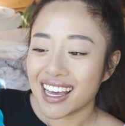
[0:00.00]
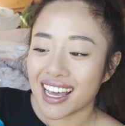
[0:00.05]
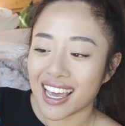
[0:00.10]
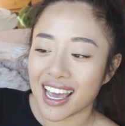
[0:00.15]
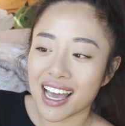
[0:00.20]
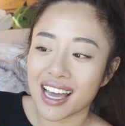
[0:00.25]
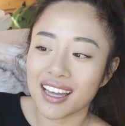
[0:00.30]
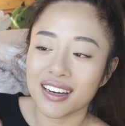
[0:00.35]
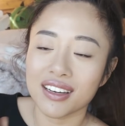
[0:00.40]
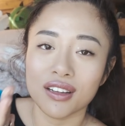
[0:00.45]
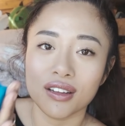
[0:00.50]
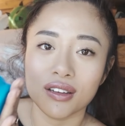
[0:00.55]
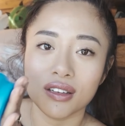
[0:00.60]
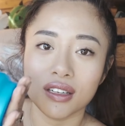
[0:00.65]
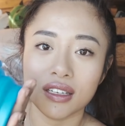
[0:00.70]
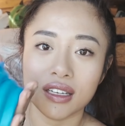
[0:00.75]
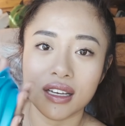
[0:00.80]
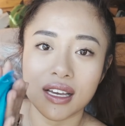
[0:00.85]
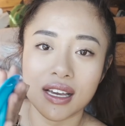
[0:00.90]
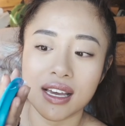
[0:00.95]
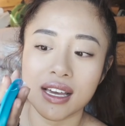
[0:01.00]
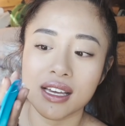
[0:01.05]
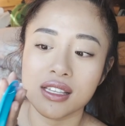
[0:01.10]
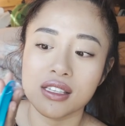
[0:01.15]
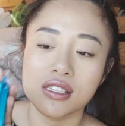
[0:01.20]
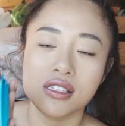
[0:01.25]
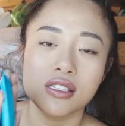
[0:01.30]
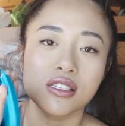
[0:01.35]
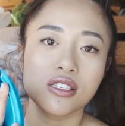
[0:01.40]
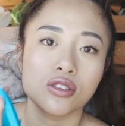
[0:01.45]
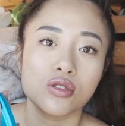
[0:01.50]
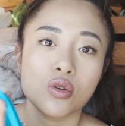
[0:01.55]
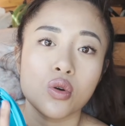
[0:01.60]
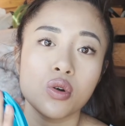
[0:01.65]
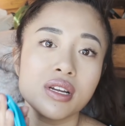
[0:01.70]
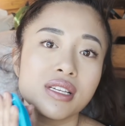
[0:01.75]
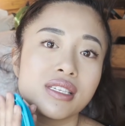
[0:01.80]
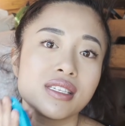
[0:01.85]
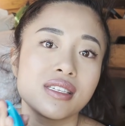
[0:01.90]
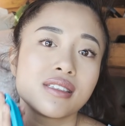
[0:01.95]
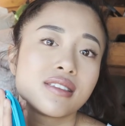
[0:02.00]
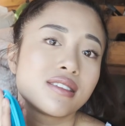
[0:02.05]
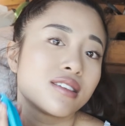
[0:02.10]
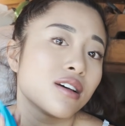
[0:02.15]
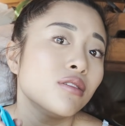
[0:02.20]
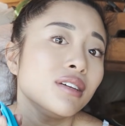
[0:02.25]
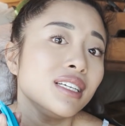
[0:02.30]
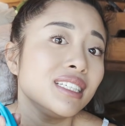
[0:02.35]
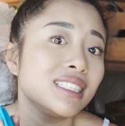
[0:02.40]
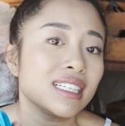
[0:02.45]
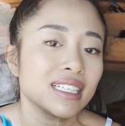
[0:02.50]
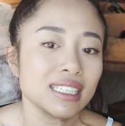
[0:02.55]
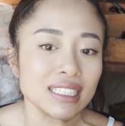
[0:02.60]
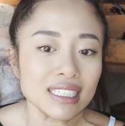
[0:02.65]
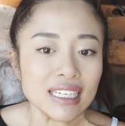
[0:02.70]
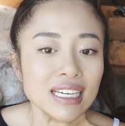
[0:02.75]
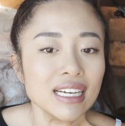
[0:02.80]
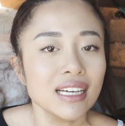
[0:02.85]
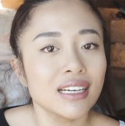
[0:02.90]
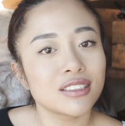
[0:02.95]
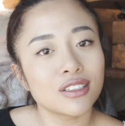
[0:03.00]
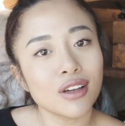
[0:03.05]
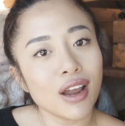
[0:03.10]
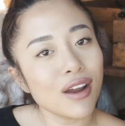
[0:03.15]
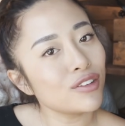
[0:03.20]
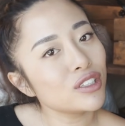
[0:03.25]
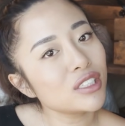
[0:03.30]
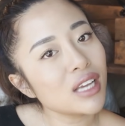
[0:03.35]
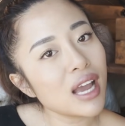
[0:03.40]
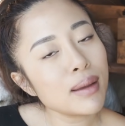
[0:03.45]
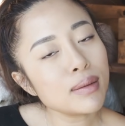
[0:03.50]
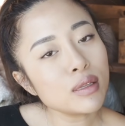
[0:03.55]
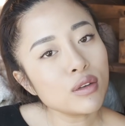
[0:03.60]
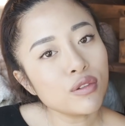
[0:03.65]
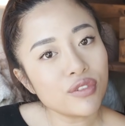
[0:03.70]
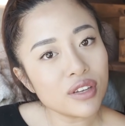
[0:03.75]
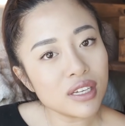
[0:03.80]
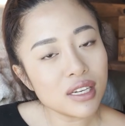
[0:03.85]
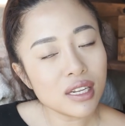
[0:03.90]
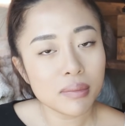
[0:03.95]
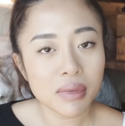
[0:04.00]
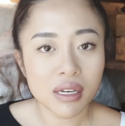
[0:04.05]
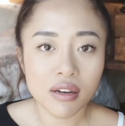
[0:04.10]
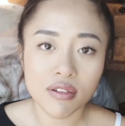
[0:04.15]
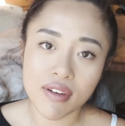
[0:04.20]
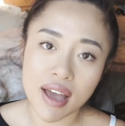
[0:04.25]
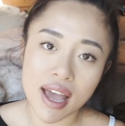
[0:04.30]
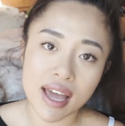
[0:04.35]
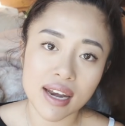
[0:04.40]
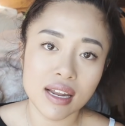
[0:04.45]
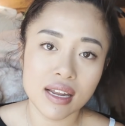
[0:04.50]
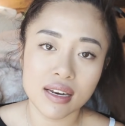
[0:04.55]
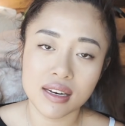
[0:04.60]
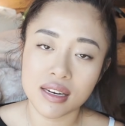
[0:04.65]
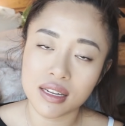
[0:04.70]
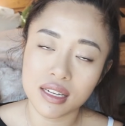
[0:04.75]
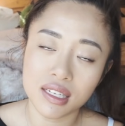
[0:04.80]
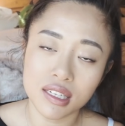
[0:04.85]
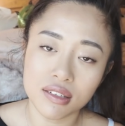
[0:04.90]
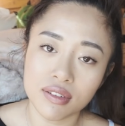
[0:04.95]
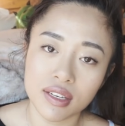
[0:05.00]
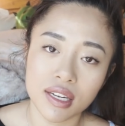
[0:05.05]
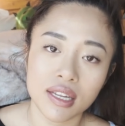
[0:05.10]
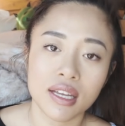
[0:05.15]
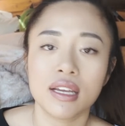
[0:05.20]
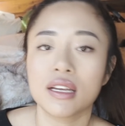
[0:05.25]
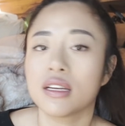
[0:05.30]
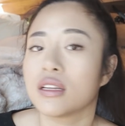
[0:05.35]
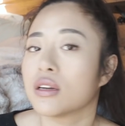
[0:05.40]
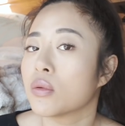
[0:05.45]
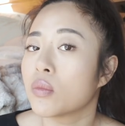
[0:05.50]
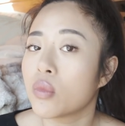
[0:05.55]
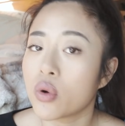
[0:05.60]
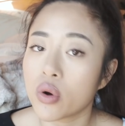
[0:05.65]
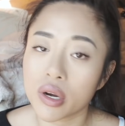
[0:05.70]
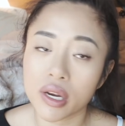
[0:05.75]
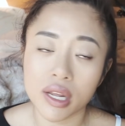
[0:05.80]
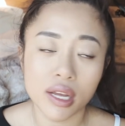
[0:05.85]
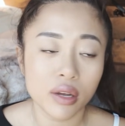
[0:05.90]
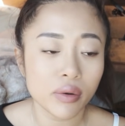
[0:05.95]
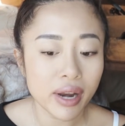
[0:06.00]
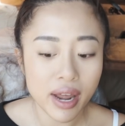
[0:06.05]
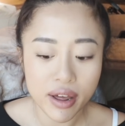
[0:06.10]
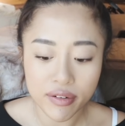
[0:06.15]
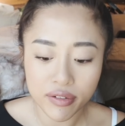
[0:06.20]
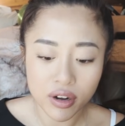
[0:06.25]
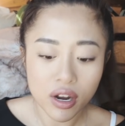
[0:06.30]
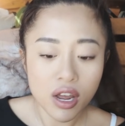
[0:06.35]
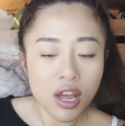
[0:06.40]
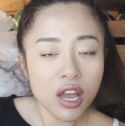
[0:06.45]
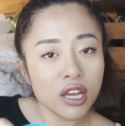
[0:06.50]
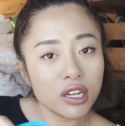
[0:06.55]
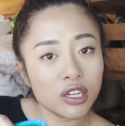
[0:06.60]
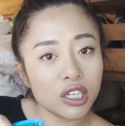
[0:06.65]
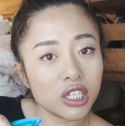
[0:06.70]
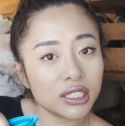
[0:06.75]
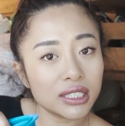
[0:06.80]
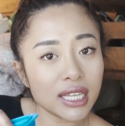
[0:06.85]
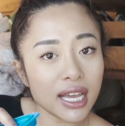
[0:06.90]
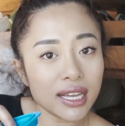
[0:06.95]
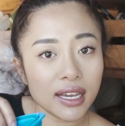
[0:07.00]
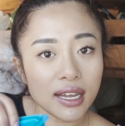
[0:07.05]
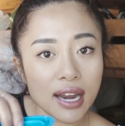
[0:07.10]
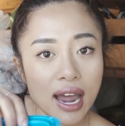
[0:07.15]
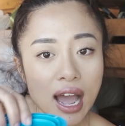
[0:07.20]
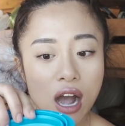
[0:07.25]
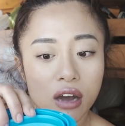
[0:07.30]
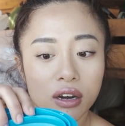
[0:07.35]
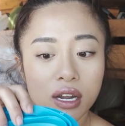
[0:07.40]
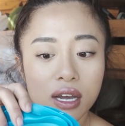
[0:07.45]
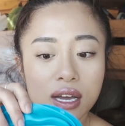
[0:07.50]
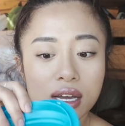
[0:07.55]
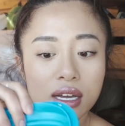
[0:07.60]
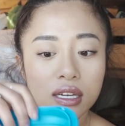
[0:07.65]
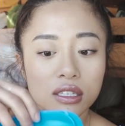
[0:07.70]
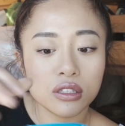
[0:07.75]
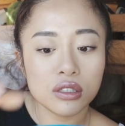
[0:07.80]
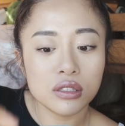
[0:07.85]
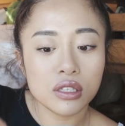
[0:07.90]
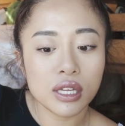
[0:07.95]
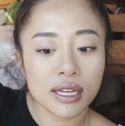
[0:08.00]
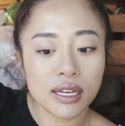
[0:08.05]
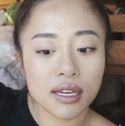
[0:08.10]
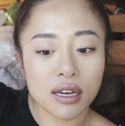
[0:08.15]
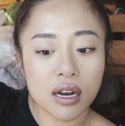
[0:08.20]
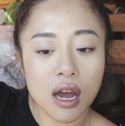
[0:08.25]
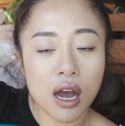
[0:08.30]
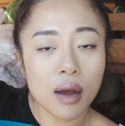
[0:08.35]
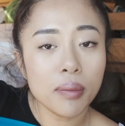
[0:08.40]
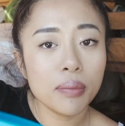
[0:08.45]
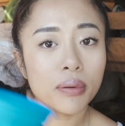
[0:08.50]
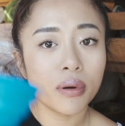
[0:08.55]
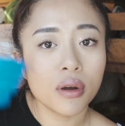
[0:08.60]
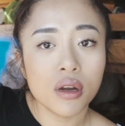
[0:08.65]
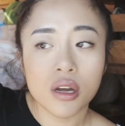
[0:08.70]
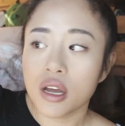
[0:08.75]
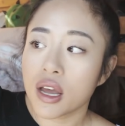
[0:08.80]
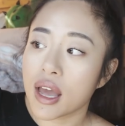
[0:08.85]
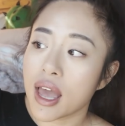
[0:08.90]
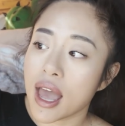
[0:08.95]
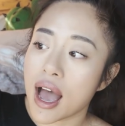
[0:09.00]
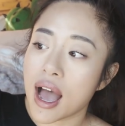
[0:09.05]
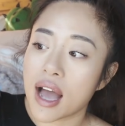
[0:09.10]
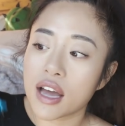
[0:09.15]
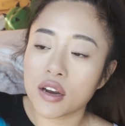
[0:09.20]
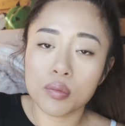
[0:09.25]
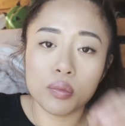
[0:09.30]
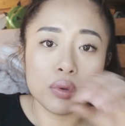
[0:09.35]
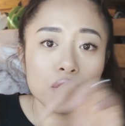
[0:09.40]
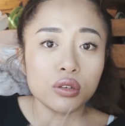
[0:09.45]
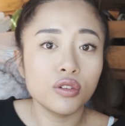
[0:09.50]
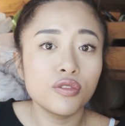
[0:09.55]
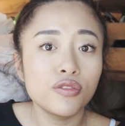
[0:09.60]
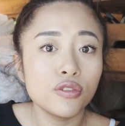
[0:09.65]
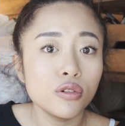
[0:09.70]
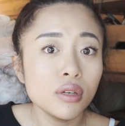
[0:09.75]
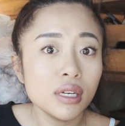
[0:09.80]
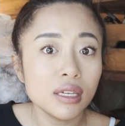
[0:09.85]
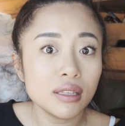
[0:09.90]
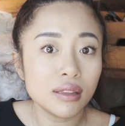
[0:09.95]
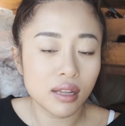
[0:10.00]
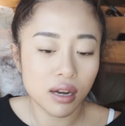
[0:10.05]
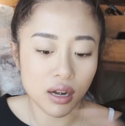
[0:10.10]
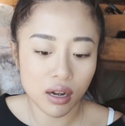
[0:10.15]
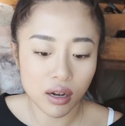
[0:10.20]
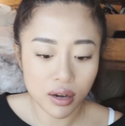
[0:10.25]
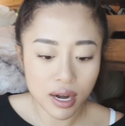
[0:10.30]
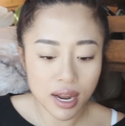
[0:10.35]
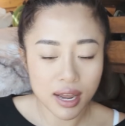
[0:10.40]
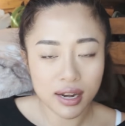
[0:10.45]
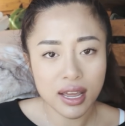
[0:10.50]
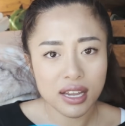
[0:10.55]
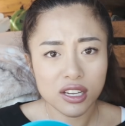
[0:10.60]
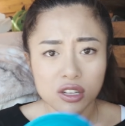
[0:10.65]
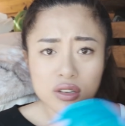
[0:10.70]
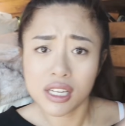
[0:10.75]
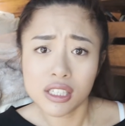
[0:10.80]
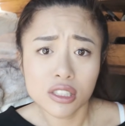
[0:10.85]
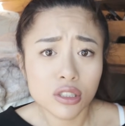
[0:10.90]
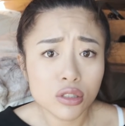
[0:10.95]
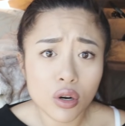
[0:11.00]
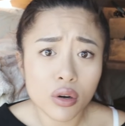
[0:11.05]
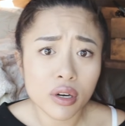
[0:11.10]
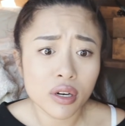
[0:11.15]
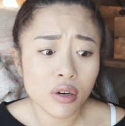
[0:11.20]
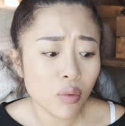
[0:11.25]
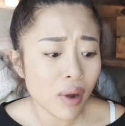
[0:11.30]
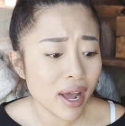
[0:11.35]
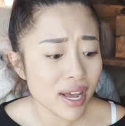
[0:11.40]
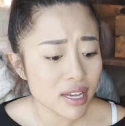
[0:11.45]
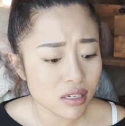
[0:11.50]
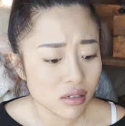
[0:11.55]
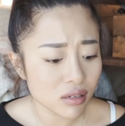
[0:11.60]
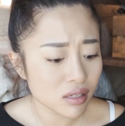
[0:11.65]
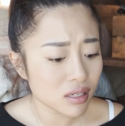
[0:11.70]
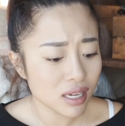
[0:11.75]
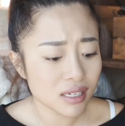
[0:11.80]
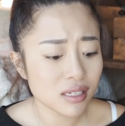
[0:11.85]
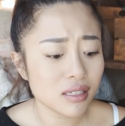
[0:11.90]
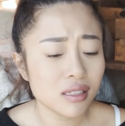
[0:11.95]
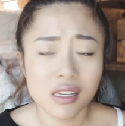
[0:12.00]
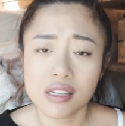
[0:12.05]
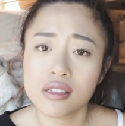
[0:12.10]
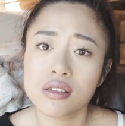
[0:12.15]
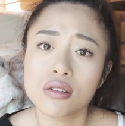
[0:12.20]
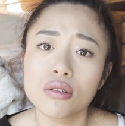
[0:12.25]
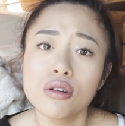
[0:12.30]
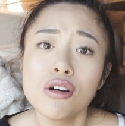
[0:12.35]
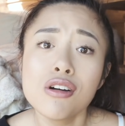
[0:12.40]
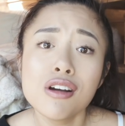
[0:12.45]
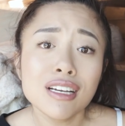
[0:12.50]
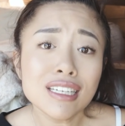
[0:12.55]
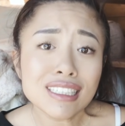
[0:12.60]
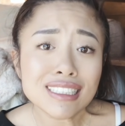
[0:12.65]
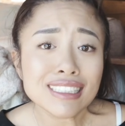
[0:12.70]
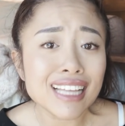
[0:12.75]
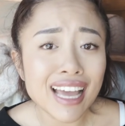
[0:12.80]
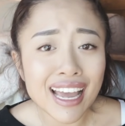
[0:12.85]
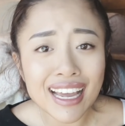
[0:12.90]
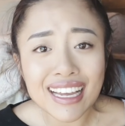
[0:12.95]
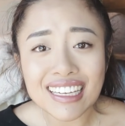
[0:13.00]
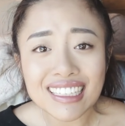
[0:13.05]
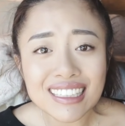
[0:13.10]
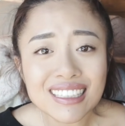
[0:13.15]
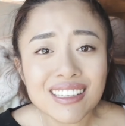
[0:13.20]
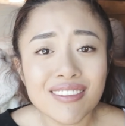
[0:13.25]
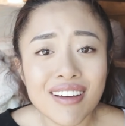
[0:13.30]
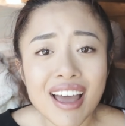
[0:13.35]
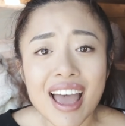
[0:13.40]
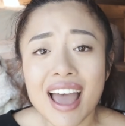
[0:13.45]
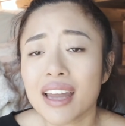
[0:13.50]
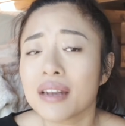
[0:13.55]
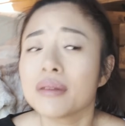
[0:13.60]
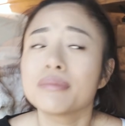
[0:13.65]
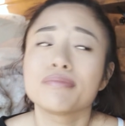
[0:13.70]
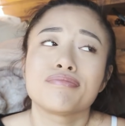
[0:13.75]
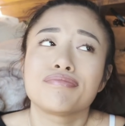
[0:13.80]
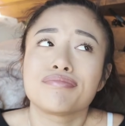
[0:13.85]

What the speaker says: and it stores so easily. So every time you feed him in a van in the evening, in the morning, whatever, you just take it out, take it up, and put the food in there, and then you can store it away so it doesn't need to stay in the van